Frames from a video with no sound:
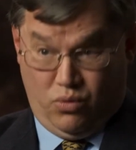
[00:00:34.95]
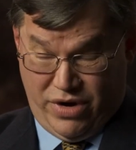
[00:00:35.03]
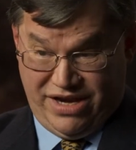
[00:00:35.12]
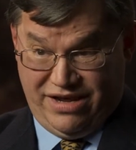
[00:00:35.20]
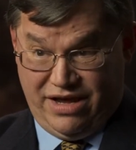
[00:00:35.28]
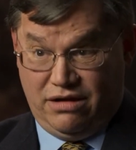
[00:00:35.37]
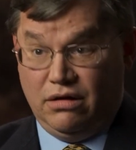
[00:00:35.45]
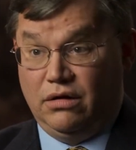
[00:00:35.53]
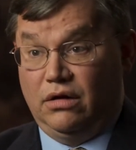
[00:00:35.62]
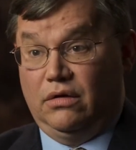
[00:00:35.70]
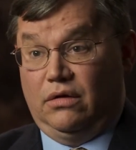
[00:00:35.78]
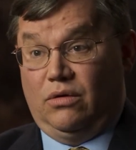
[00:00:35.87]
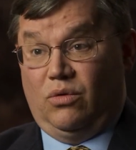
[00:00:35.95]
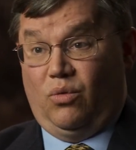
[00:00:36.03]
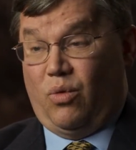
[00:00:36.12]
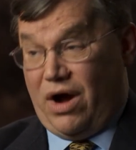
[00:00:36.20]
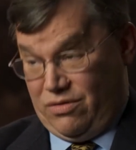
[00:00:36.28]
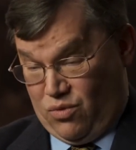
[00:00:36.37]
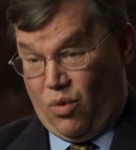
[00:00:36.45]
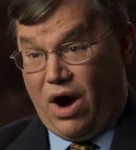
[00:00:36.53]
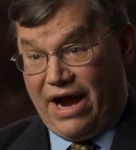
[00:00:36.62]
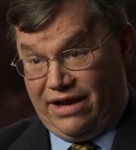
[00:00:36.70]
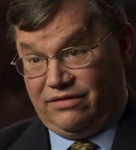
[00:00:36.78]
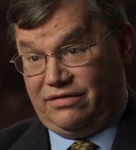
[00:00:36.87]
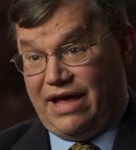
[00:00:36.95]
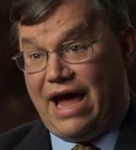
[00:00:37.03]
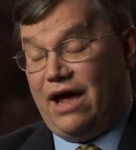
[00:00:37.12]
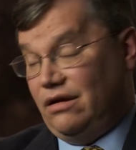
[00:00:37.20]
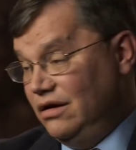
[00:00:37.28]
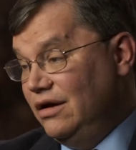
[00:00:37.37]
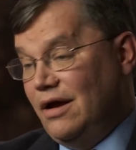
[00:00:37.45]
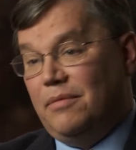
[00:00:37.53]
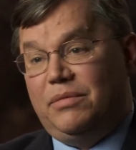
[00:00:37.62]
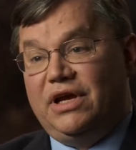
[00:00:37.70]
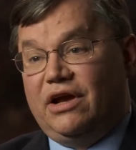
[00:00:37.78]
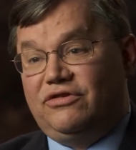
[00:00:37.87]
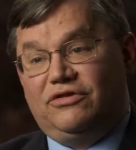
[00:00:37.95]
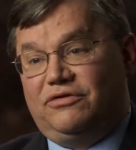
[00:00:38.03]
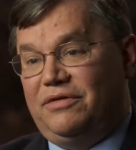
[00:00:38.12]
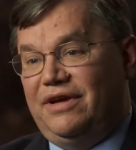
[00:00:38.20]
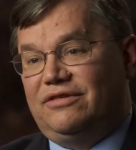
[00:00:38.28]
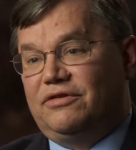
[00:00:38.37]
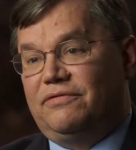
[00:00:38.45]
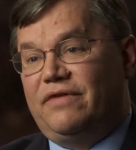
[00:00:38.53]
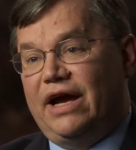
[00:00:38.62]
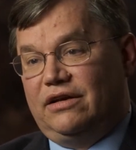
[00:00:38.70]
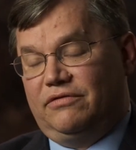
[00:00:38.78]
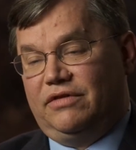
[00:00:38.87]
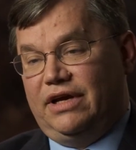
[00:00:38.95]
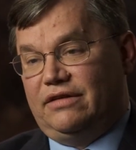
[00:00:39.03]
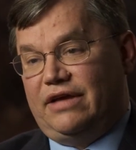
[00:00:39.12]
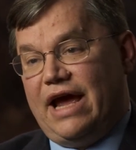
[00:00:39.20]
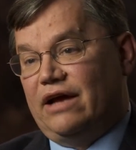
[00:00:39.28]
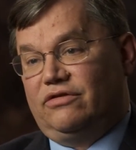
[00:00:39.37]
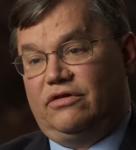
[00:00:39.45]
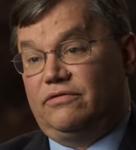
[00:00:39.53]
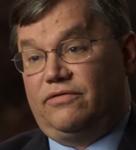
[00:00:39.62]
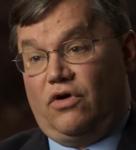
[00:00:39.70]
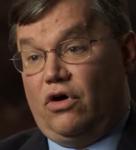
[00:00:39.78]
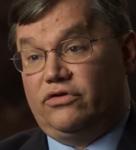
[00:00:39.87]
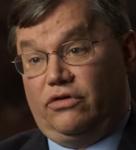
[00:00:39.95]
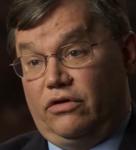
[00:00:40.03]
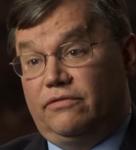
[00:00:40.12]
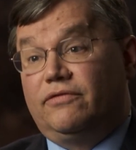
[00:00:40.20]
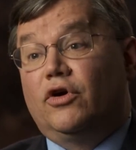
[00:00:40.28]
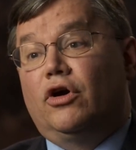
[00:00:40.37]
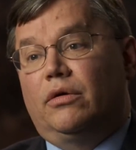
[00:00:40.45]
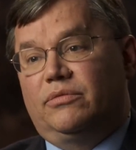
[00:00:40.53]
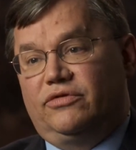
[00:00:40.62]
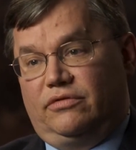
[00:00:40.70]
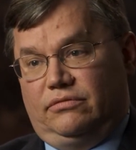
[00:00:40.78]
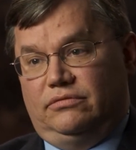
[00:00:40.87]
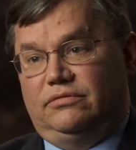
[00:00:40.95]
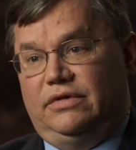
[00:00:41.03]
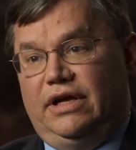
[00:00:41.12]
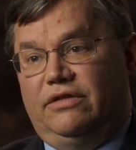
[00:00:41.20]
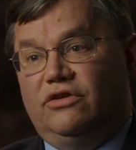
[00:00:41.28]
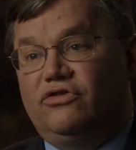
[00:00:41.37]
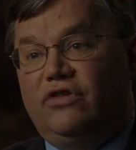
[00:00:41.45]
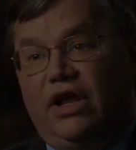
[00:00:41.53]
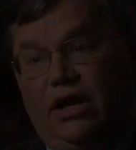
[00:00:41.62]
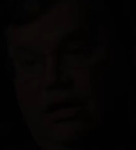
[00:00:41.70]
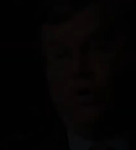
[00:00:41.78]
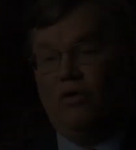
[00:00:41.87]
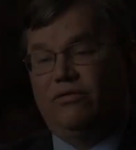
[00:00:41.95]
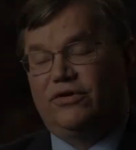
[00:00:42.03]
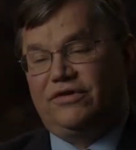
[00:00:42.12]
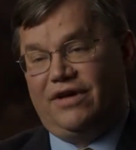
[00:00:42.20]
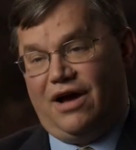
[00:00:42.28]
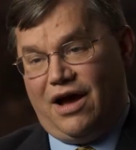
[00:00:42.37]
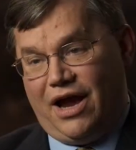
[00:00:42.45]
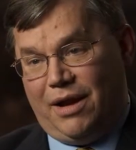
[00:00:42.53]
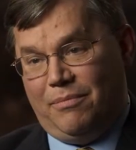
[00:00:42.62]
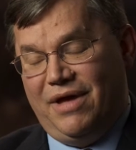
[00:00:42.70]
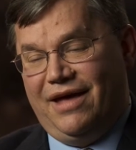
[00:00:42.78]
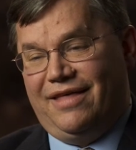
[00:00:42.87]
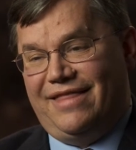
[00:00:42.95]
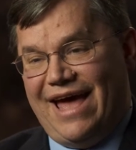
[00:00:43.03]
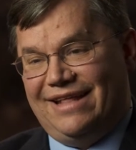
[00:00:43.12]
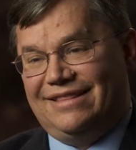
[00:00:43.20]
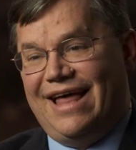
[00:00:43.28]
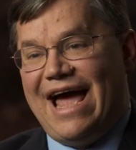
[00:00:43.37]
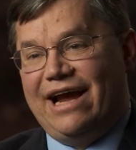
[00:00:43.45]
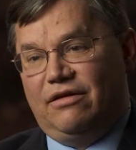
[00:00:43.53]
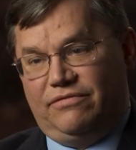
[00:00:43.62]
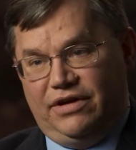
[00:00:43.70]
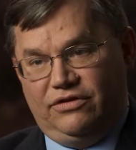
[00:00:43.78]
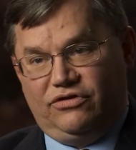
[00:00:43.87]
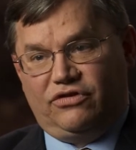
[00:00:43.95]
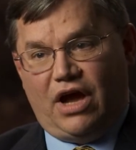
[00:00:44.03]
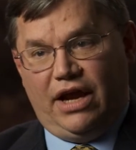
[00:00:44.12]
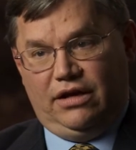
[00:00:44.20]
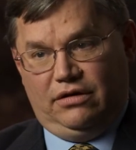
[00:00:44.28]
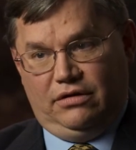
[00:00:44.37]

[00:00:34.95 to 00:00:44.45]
we did. Why is that? Because it's effectively a tax that falls on firms in the city. Over time, that lack of insight